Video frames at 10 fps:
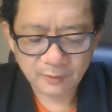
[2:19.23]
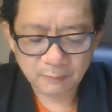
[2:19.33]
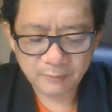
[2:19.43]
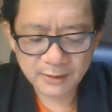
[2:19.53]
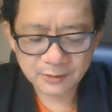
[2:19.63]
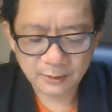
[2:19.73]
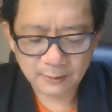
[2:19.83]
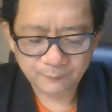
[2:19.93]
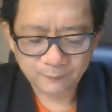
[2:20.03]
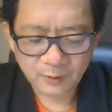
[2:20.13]
method
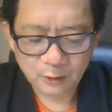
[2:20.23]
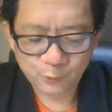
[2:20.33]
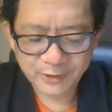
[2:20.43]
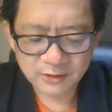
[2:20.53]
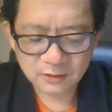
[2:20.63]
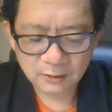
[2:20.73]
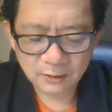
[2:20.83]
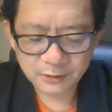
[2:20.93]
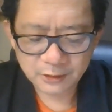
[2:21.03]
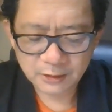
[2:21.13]

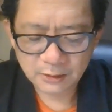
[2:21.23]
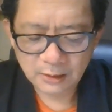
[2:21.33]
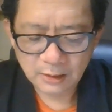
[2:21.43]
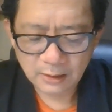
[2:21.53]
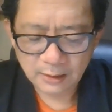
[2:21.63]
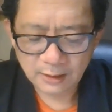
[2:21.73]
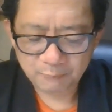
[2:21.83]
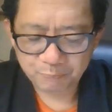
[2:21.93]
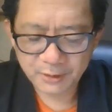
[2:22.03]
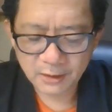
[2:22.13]
researched a
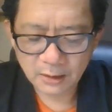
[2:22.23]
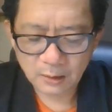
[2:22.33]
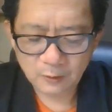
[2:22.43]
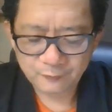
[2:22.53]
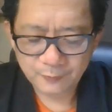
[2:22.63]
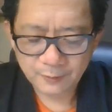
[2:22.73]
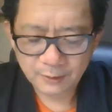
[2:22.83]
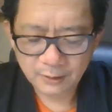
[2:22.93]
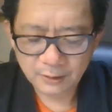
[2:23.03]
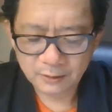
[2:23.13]
peak of
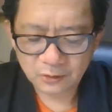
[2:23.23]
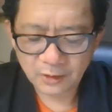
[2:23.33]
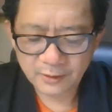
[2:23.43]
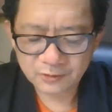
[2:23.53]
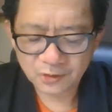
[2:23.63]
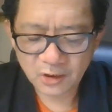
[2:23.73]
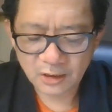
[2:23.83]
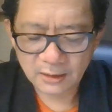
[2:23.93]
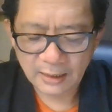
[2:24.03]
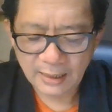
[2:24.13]

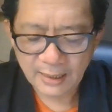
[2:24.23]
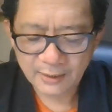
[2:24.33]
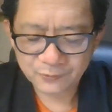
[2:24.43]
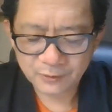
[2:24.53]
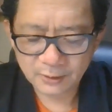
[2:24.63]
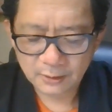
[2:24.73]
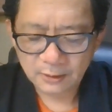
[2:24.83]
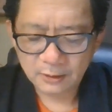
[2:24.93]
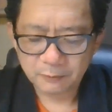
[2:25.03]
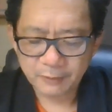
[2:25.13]
intensity and the
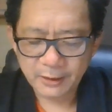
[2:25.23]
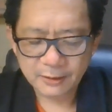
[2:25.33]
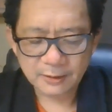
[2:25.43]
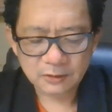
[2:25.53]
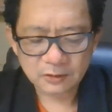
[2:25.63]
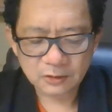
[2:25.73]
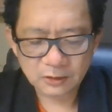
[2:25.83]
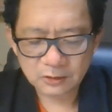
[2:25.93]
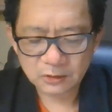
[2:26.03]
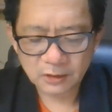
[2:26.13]
major
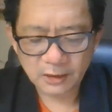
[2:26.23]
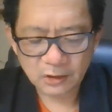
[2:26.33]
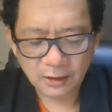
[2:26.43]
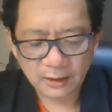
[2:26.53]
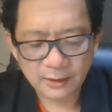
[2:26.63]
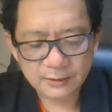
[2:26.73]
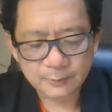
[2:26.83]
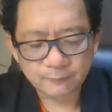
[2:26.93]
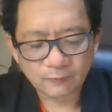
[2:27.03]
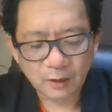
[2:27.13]
cities
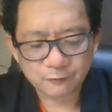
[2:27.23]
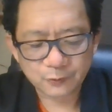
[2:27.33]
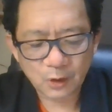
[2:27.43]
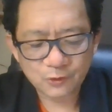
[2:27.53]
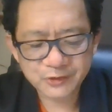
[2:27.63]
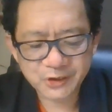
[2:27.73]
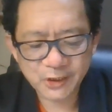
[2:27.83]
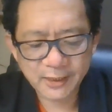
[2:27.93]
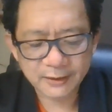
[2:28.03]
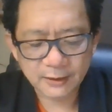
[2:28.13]
of North
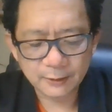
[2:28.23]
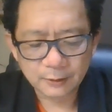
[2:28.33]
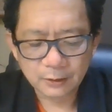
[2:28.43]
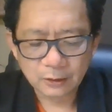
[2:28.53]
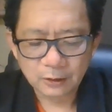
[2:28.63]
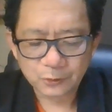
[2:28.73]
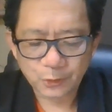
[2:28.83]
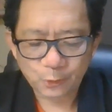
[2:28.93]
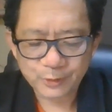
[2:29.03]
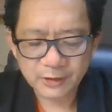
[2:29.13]
China
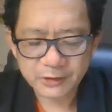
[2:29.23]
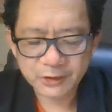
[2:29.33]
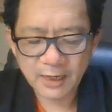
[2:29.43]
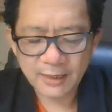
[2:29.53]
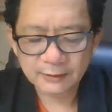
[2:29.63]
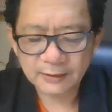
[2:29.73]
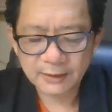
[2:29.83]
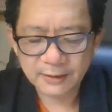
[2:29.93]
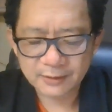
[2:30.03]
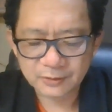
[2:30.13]
during the Shang
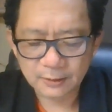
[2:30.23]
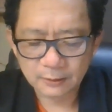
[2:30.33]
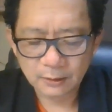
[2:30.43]
Dynasty.